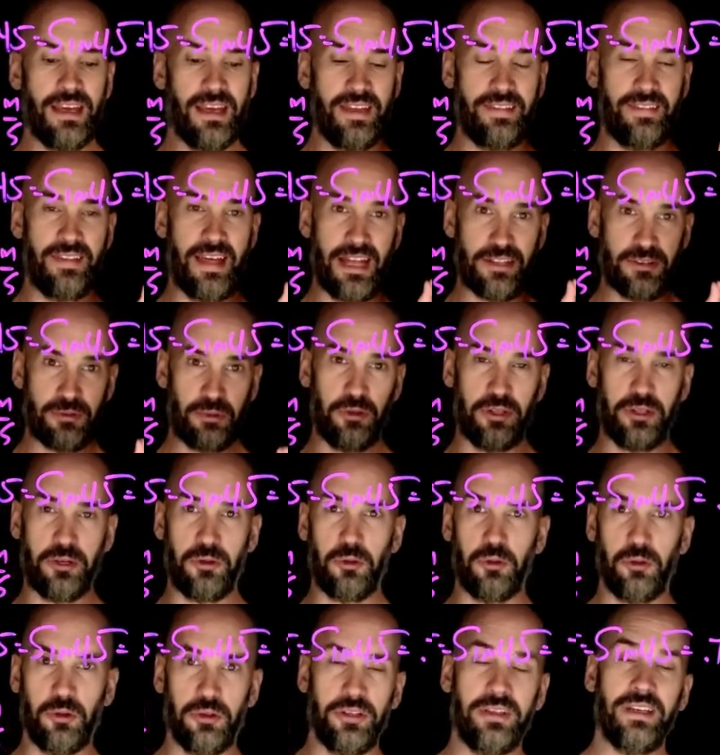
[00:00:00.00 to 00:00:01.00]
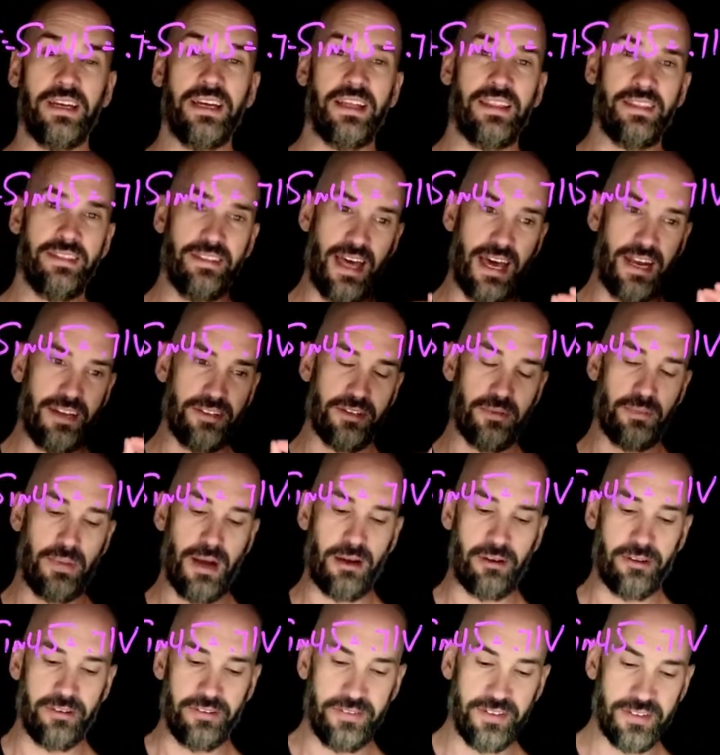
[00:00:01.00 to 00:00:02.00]
And that's really cool. That is the
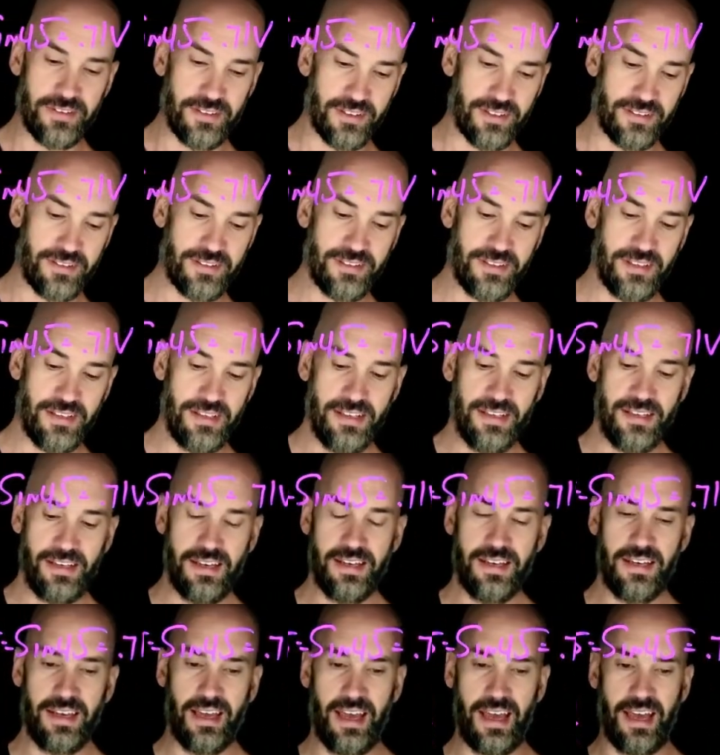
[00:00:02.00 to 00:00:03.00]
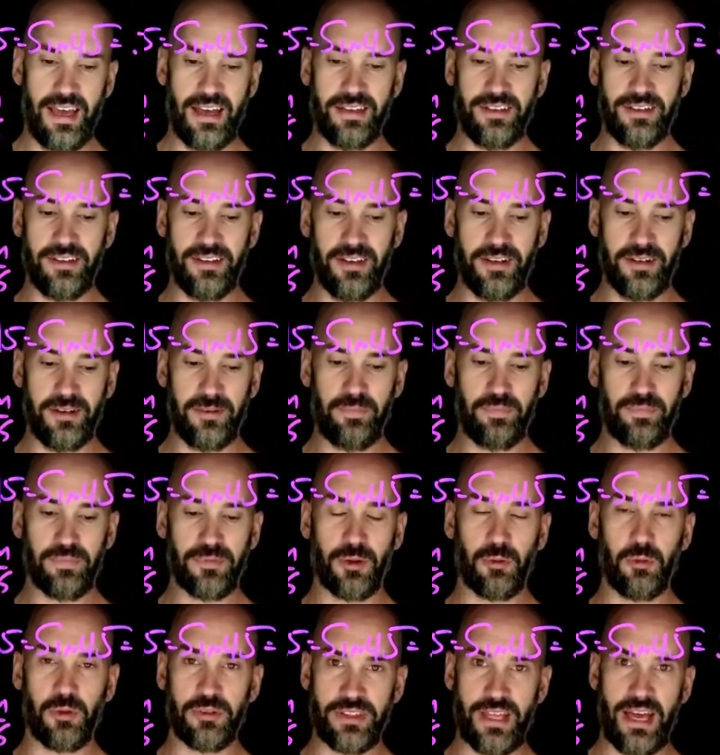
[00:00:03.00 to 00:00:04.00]
power of physics. And
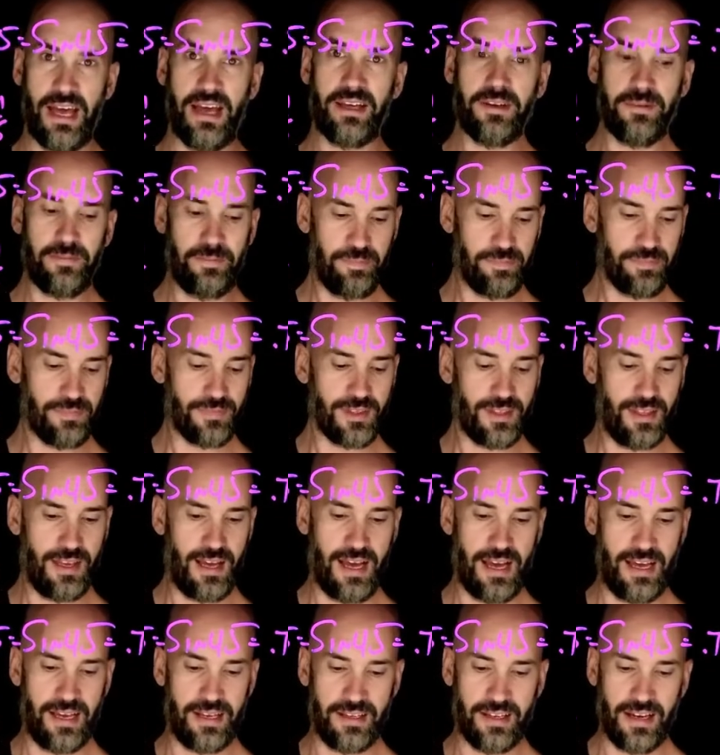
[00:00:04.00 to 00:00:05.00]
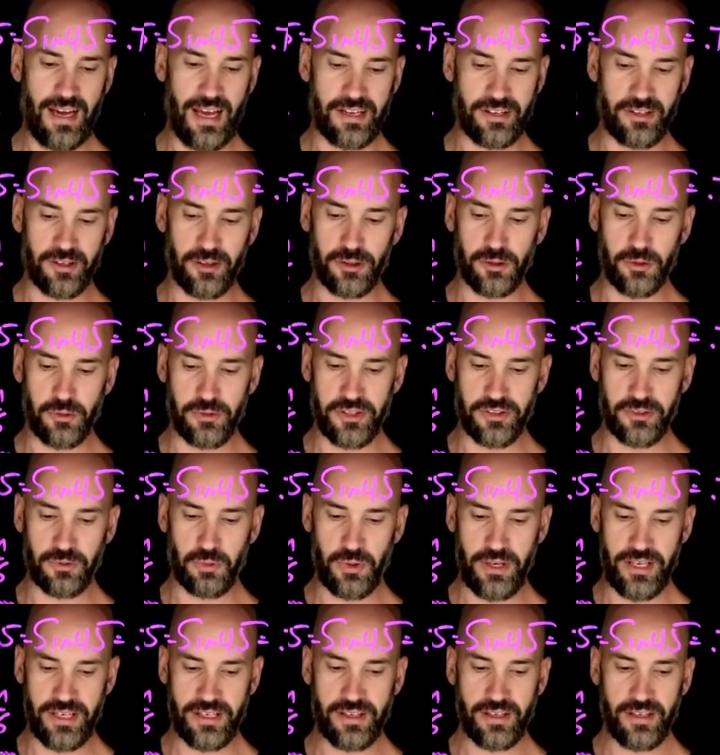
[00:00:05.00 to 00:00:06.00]
with that, I conclude this
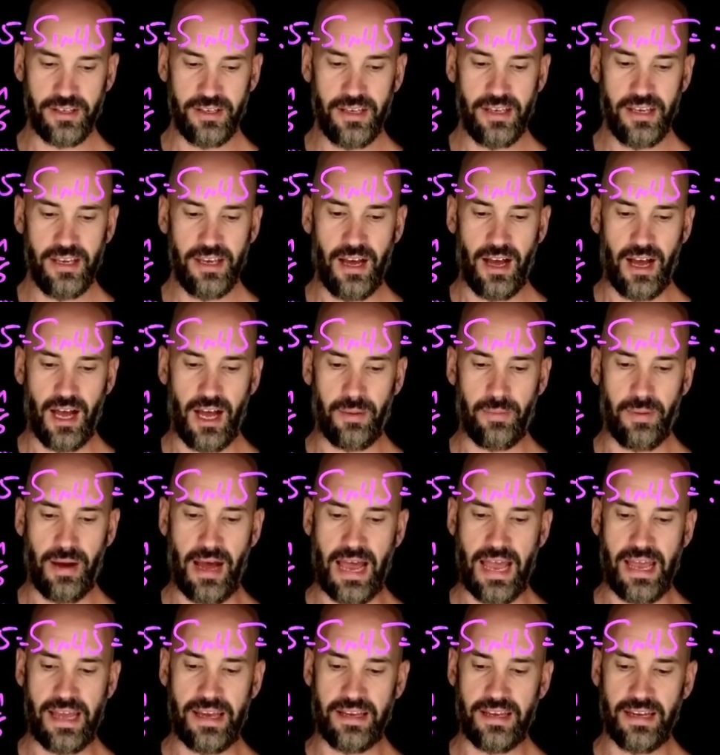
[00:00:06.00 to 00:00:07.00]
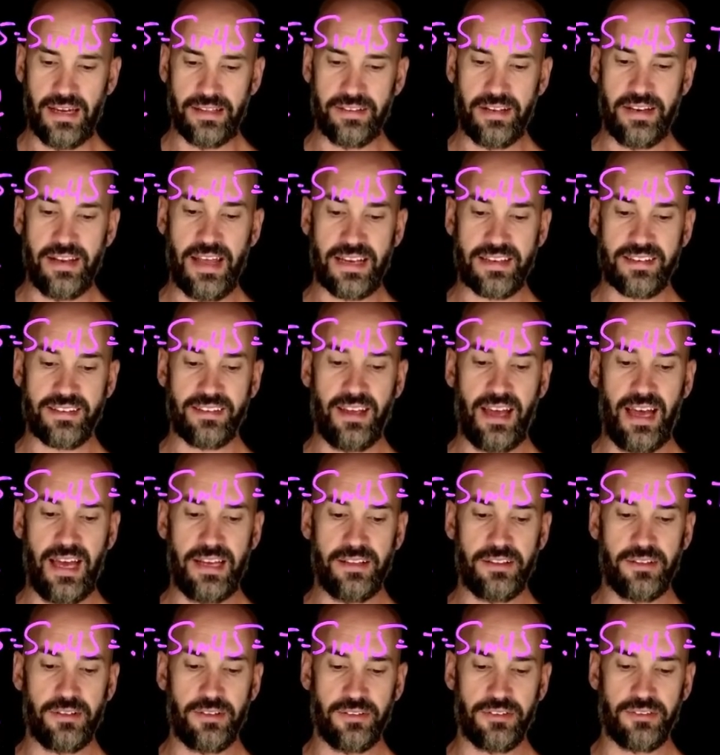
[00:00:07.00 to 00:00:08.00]
week. On the next
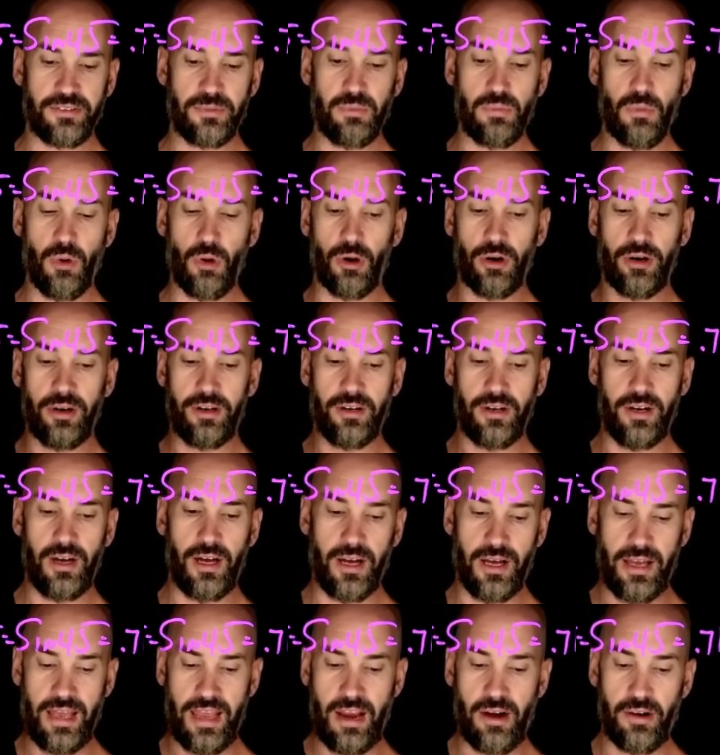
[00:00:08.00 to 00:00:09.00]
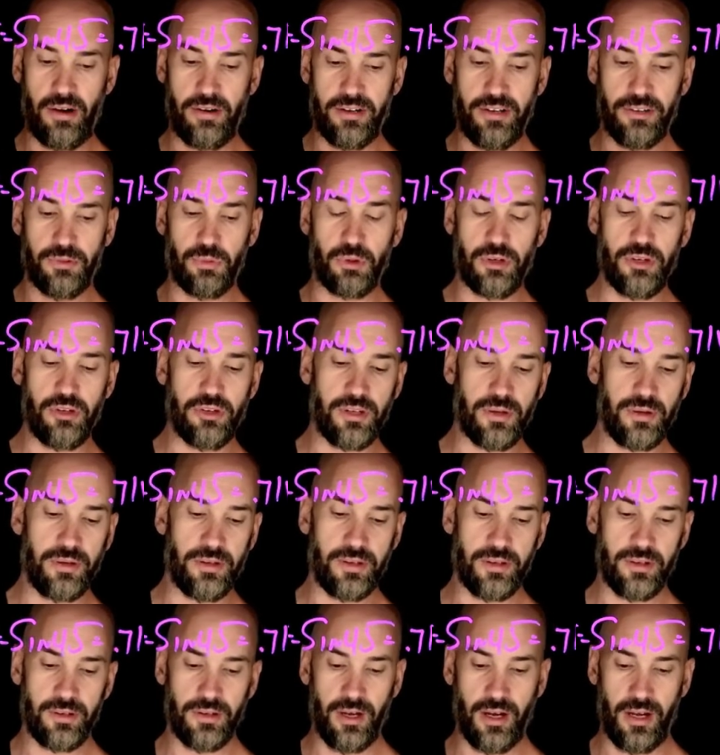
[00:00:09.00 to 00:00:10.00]
slide, there's some more areas where you
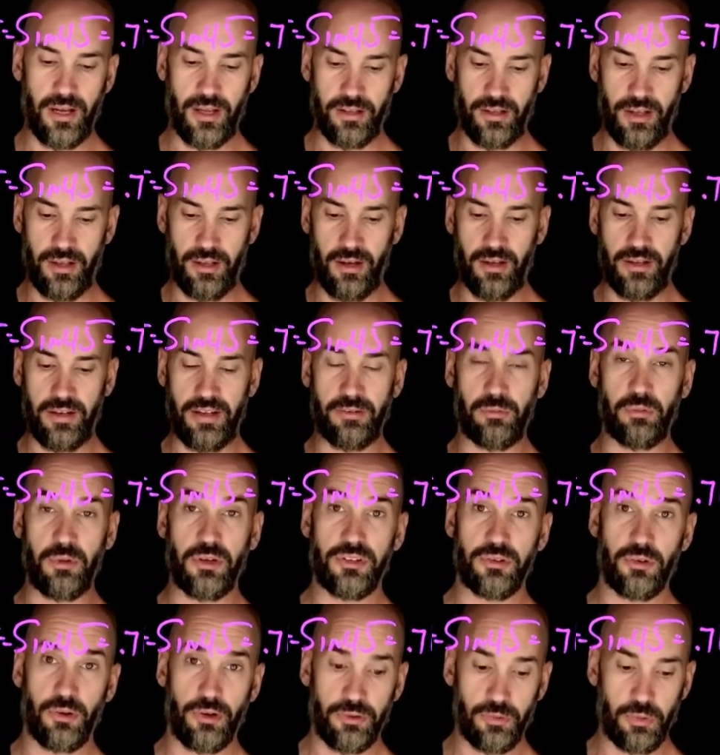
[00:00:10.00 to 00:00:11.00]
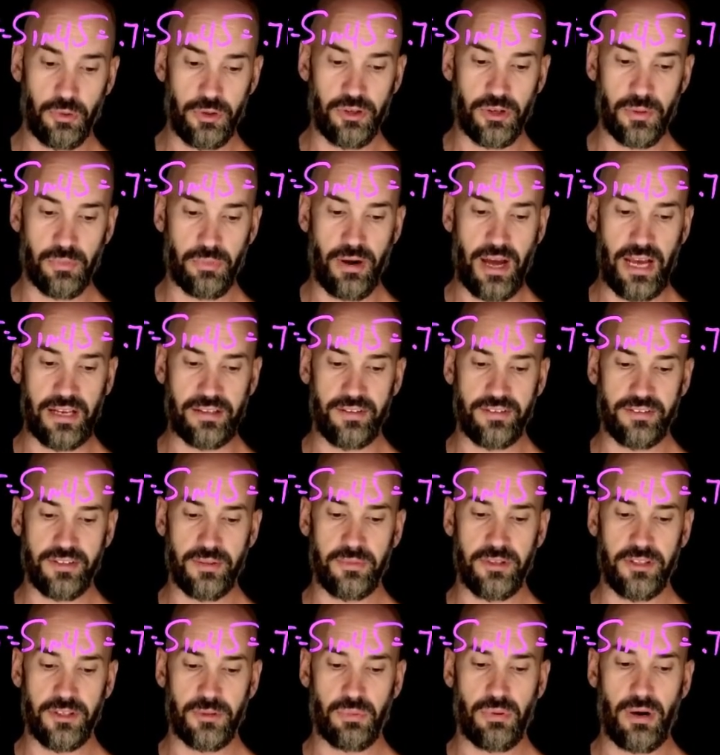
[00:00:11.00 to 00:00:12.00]
can, a resource where you can practice some
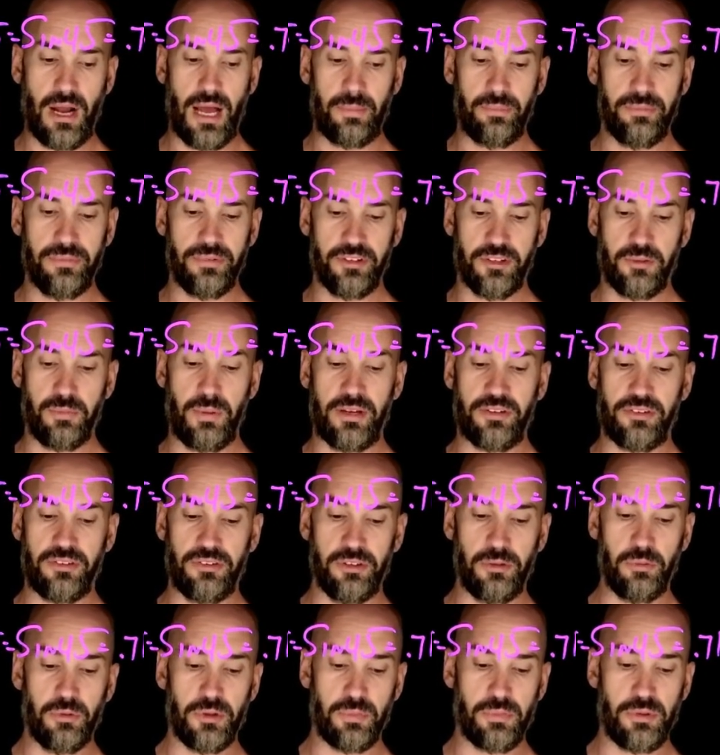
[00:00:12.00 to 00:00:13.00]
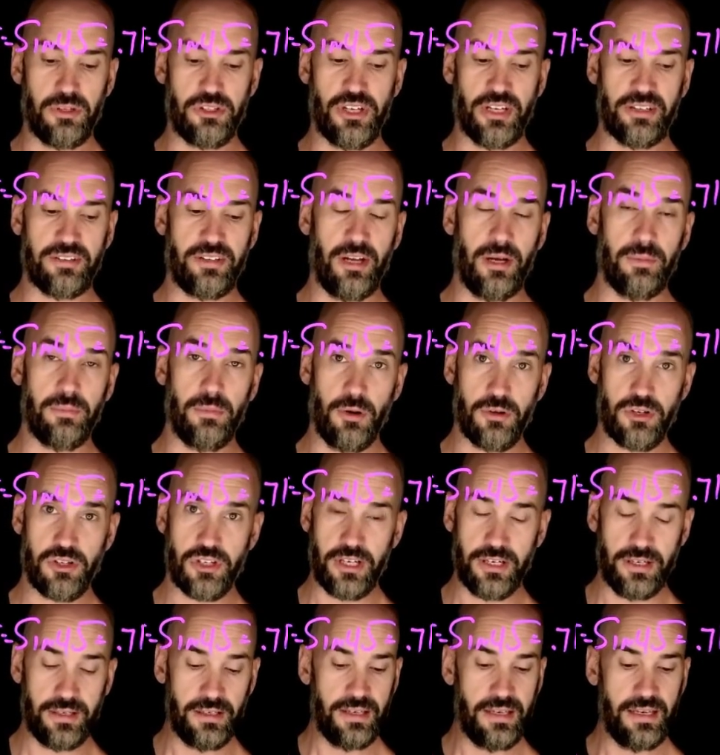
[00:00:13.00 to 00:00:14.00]
of these problems, especially with projectile
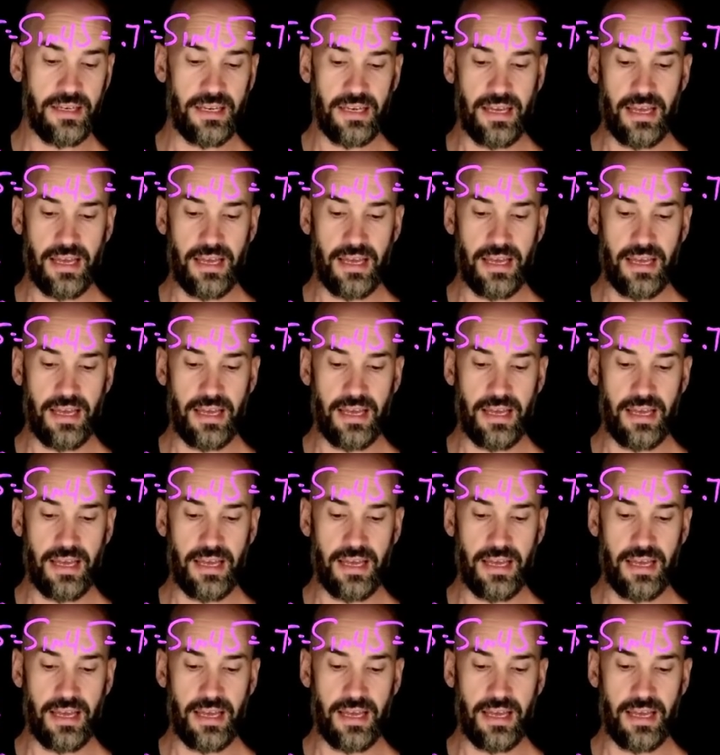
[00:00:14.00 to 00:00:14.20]
motion.